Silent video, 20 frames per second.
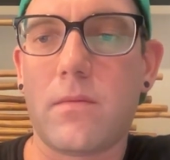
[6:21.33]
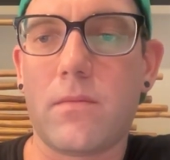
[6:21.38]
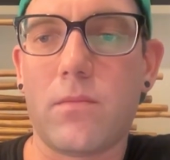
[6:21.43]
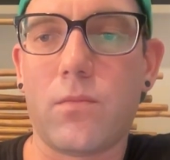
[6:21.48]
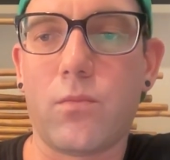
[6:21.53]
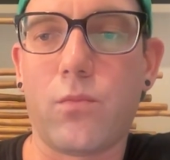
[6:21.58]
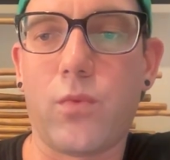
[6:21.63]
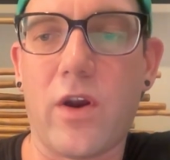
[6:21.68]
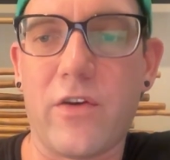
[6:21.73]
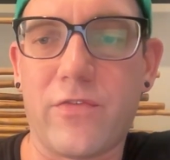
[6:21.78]

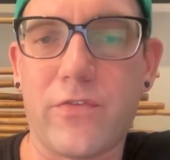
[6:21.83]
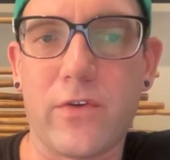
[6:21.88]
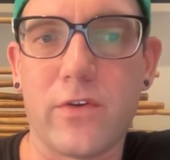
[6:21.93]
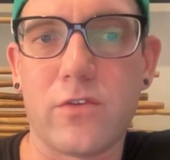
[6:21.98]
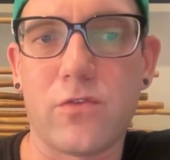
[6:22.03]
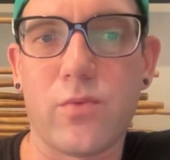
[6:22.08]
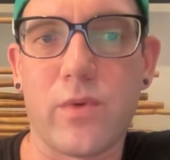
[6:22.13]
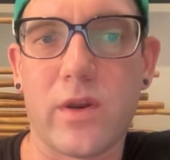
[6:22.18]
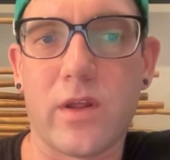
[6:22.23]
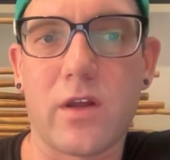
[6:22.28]

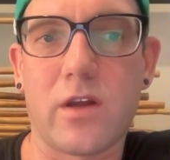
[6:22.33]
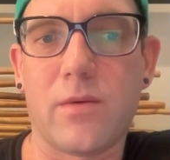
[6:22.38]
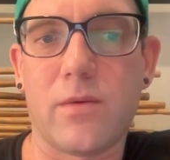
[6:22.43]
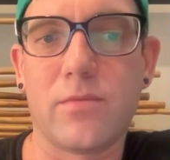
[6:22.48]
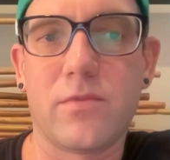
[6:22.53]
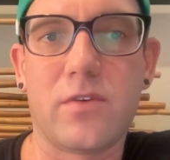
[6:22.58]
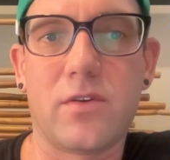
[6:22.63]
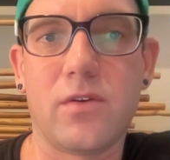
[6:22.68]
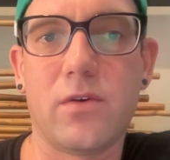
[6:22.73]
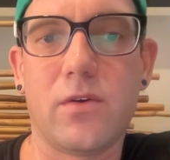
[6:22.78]
reference when it
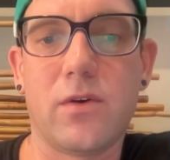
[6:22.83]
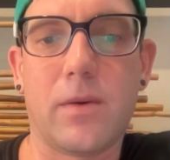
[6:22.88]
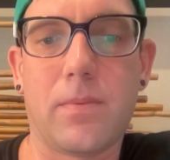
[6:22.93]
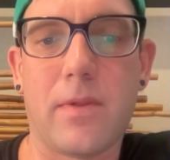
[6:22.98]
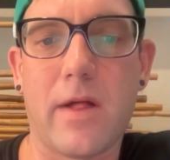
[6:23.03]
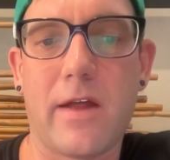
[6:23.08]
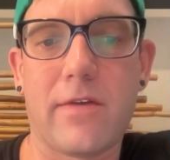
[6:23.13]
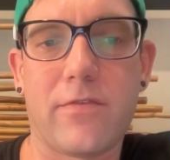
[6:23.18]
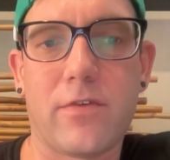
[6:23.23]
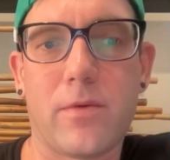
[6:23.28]
comes to a
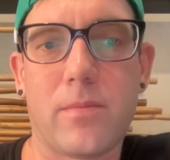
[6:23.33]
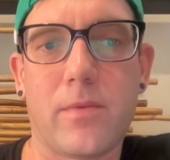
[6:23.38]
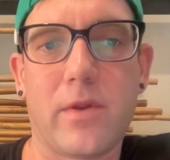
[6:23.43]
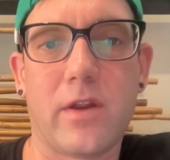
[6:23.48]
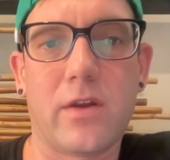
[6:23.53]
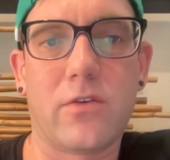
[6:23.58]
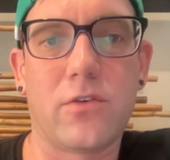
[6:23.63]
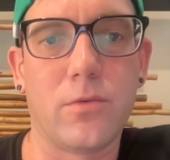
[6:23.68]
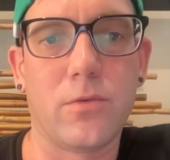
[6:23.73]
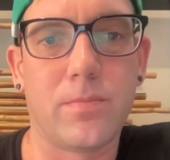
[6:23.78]
platform
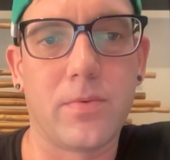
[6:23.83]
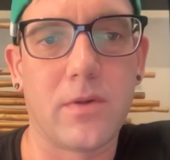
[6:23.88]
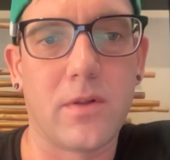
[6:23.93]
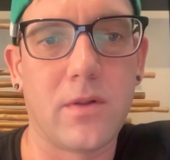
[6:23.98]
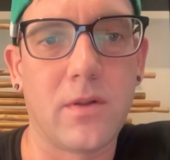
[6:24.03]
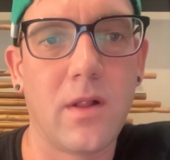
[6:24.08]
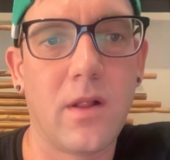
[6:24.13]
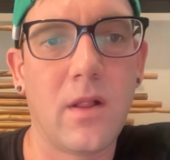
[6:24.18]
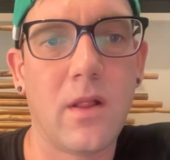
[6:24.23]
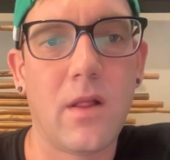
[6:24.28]
like Drupal.